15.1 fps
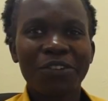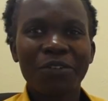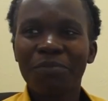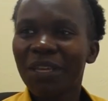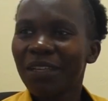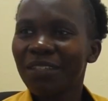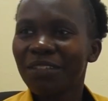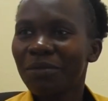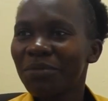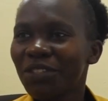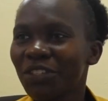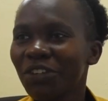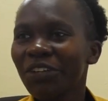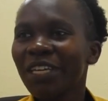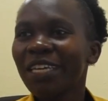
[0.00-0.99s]
or make some
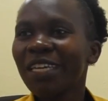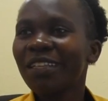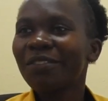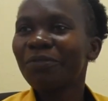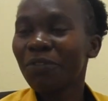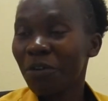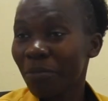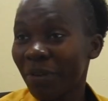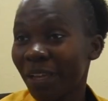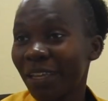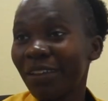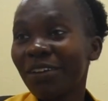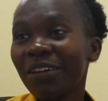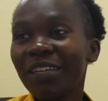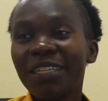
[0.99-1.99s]
circuit from a
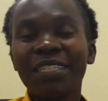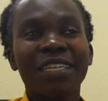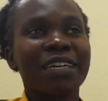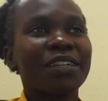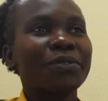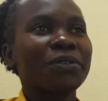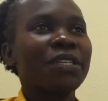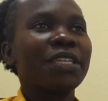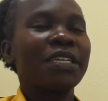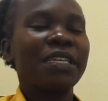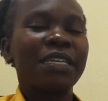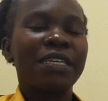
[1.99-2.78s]
younger childhood.